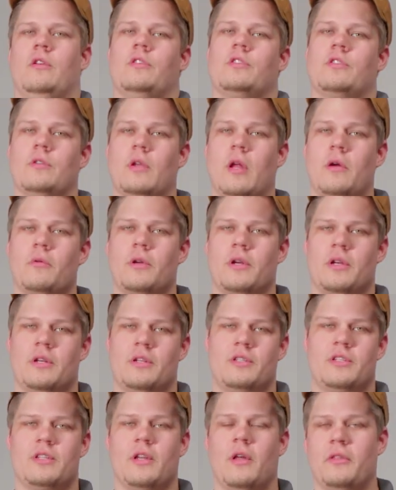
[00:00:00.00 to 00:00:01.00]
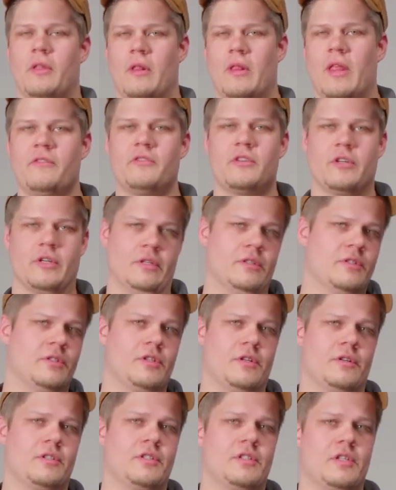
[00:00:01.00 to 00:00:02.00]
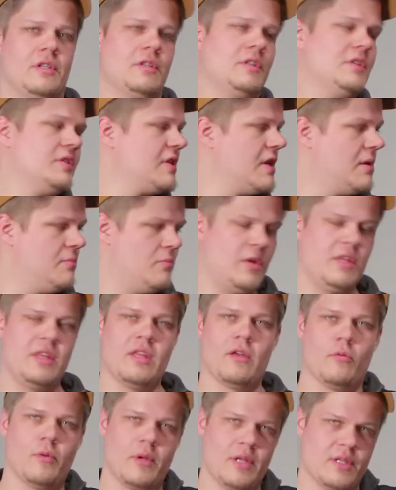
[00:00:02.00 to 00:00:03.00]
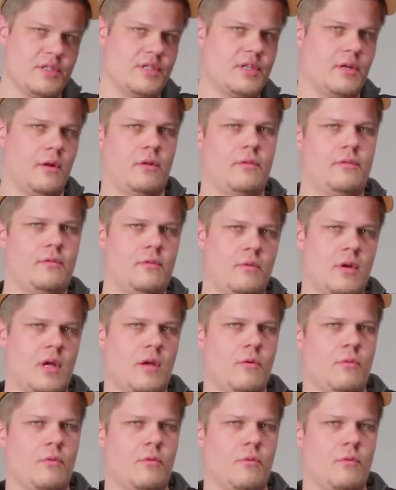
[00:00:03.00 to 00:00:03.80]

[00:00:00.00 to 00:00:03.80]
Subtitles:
So now we're going to install the left inserts in the same way that we installed the right